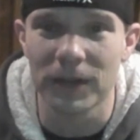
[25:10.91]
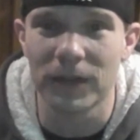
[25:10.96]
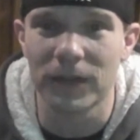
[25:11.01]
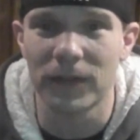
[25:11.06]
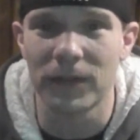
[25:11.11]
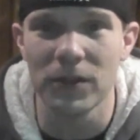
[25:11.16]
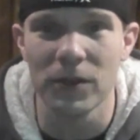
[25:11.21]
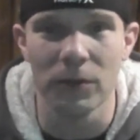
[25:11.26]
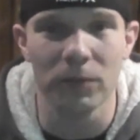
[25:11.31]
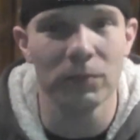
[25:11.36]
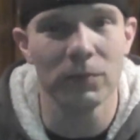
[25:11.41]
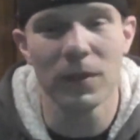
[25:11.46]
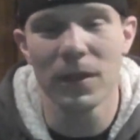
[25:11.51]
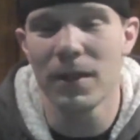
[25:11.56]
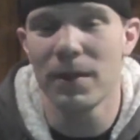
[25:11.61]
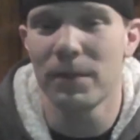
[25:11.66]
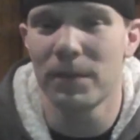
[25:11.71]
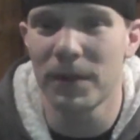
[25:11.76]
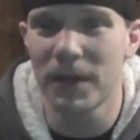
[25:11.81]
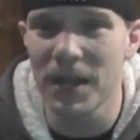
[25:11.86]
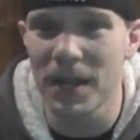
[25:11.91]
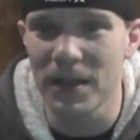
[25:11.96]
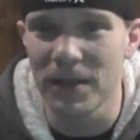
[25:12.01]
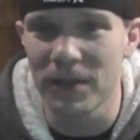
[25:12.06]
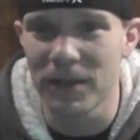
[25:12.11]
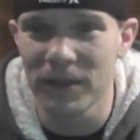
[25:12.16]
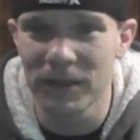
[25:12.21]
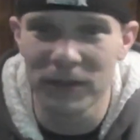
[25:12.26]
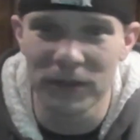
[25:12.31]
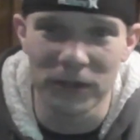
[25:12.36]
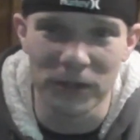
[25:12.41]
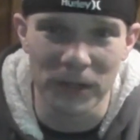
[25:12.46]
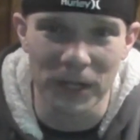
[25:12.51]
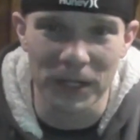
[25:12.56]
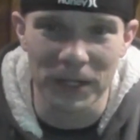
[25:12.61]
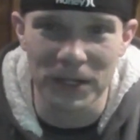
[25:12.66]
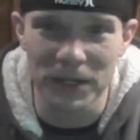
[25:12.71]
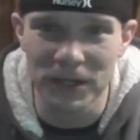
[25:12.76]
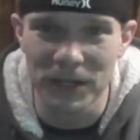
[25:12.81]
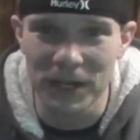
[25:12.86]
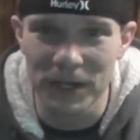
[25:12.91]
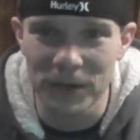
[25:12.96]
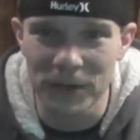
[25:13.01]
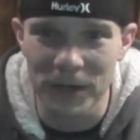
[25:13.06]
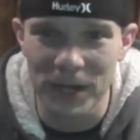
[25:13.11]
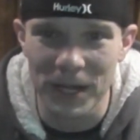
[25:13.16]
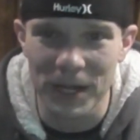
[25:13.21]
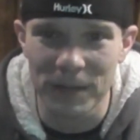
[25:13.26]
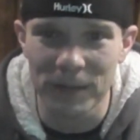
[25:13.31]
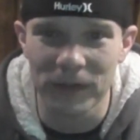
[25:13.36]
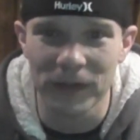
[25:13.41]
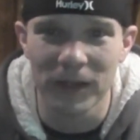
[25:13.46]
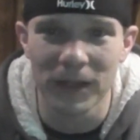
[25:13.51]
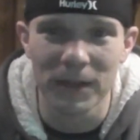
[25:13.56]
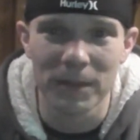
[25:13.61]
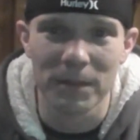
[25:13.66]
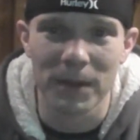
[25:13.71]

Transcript: It's, you know, again, do you like Nintendo games?